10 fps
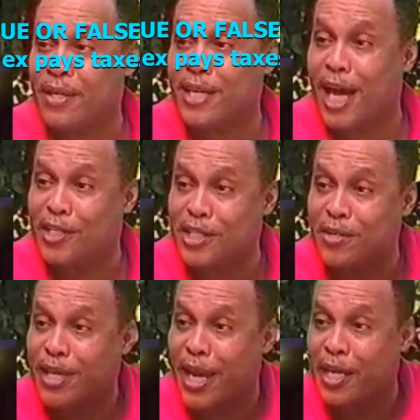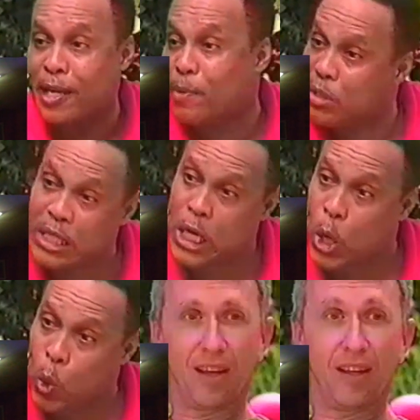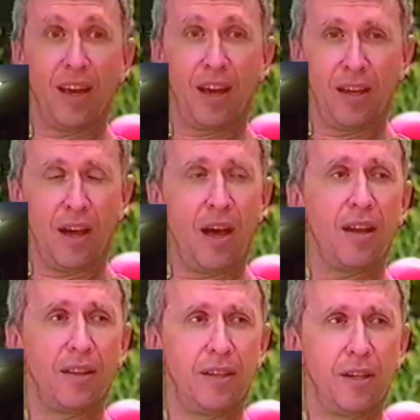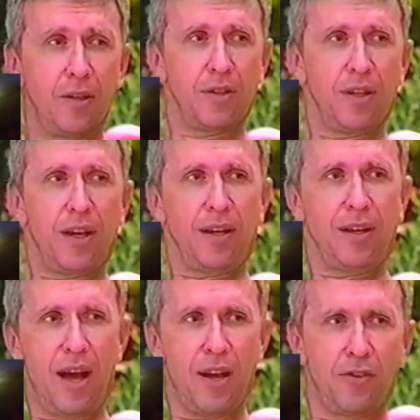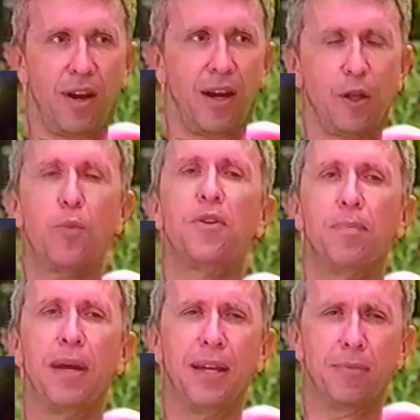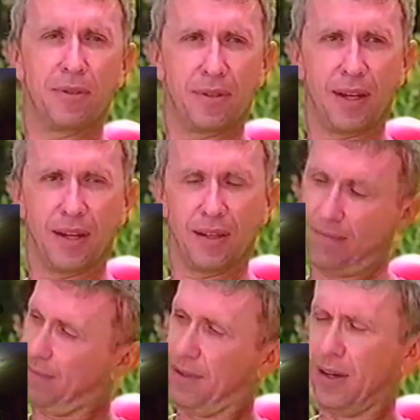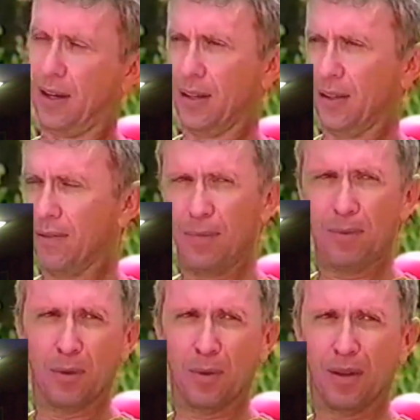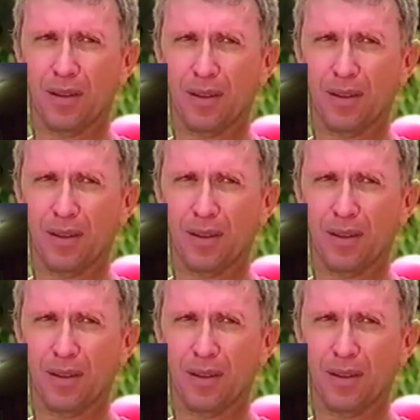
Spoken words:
Catali's still tearing up on T.O. Yeah, he oughta. T.O.'s got a contract. Nobody's made him sign it. He oughta live up to it.